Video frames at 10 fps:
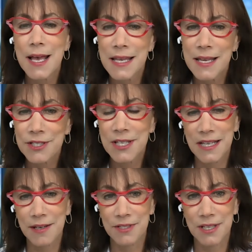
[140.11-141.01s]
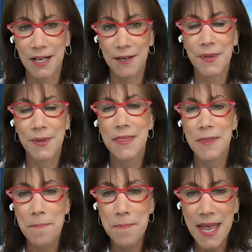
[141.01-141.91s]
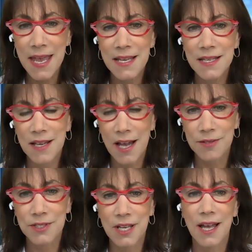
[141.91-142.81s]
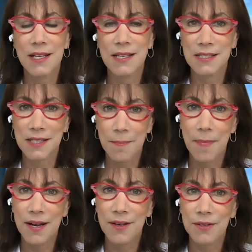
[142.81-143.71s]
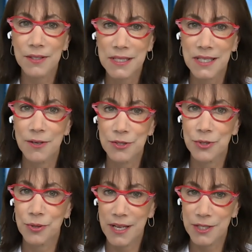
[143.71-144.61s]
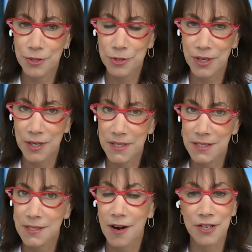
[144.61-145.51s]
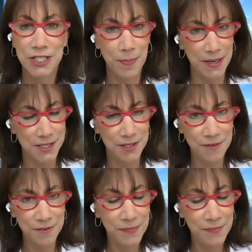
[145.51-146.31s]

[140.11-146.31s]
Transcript: Here's the downside. The main downside is that medical CO2 laser treatments are expensive